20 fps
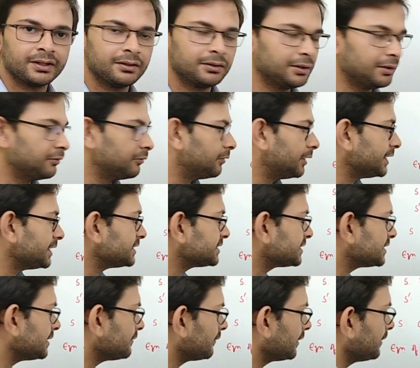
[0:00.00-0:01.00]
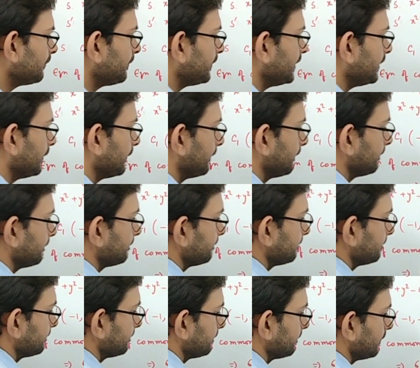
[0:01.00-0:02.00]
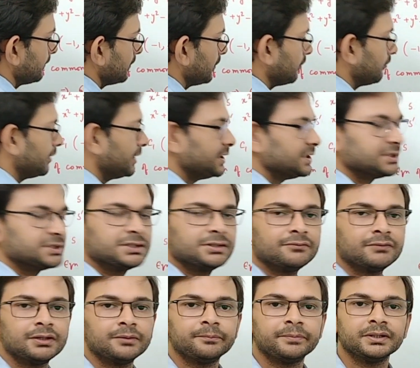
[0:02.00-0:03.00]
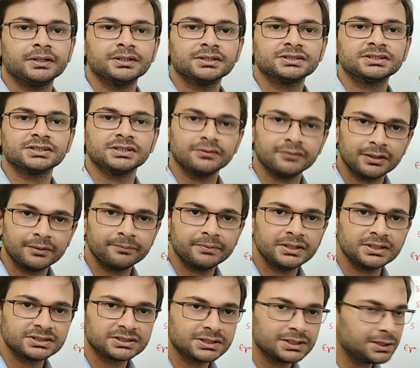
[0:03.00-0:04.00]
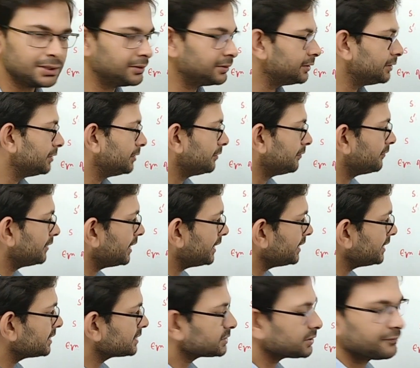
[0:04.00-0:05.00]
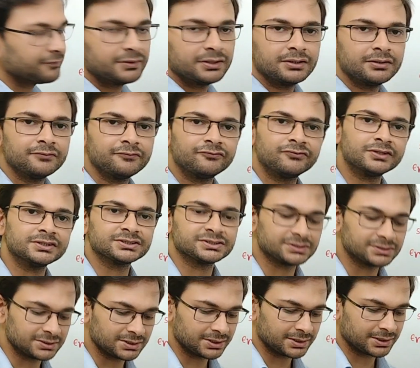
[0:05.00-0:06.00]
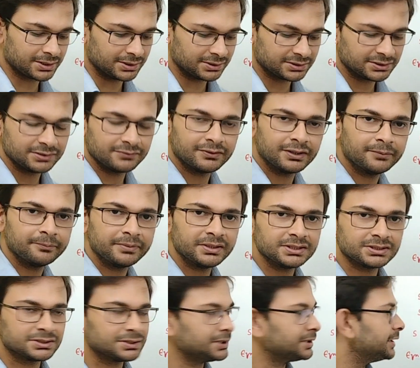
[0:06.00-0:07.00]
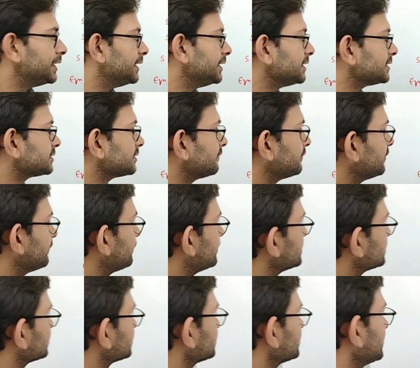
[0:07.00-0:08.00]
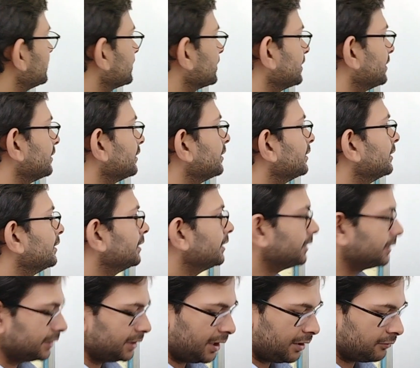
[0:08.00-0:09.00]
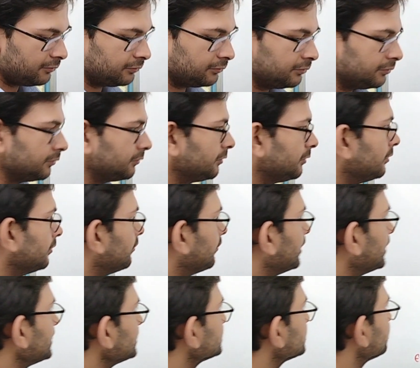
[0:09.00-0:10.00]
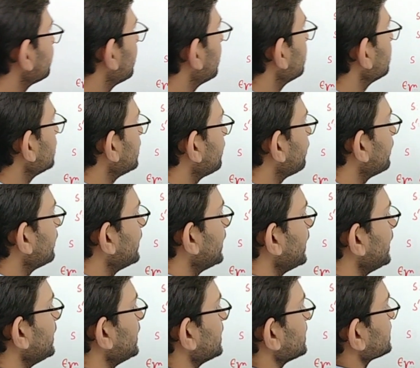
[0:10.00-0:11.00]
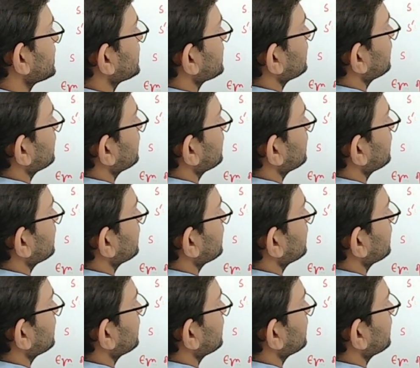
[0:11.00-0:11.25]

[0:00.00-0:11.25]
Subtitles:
Now what is C1P? What is C1P? C1P is the radius of the first circle. C1P is the radius of the first circle. Now what is the formula for radius?